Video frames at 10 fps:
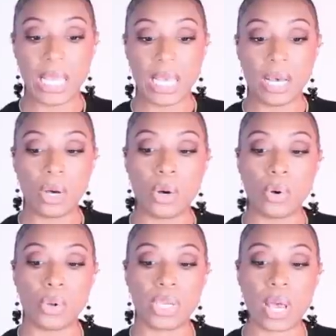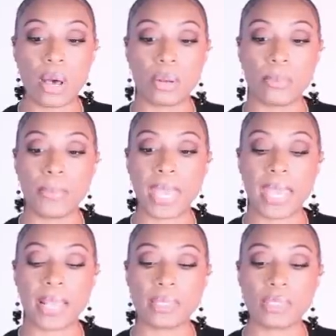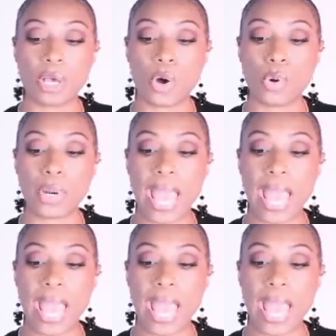Oh, y'all, the bag sold